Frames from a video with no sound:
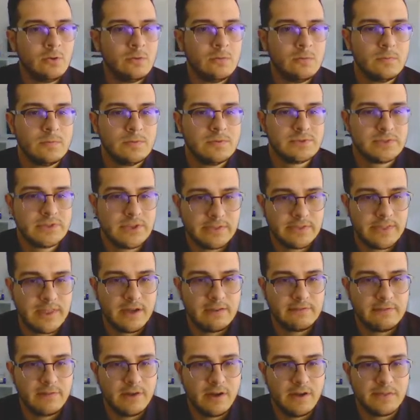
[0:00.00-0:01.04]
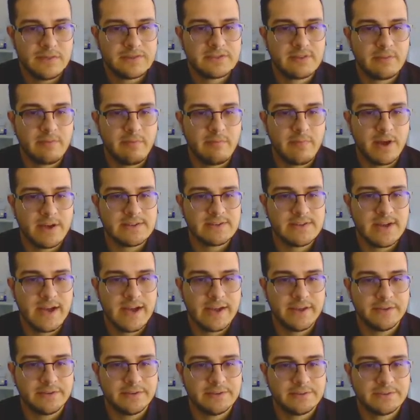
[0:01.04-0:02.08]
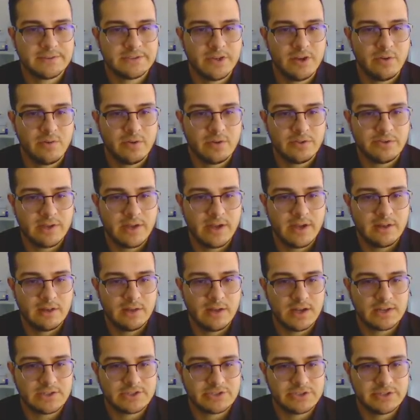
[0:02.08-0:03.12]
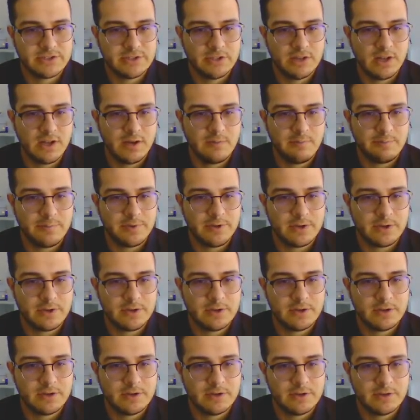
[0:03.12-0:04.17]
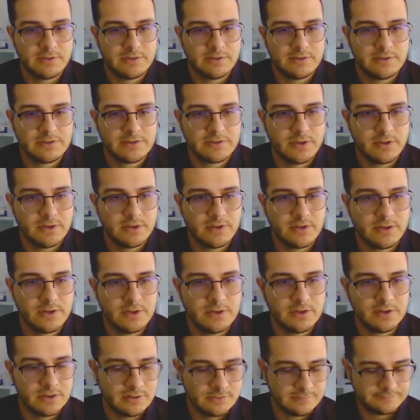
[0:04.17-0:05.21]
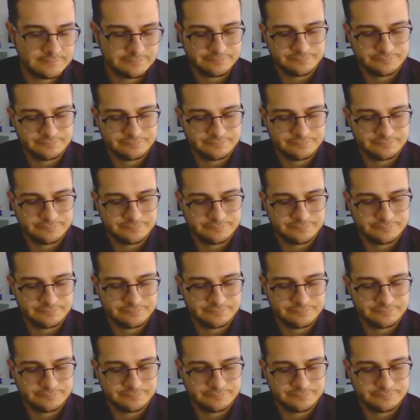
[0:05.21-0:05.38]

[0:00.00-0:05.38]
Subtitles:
Let's get that font. This is going to be my title, so I want that actually a lot bigger. Let's go here.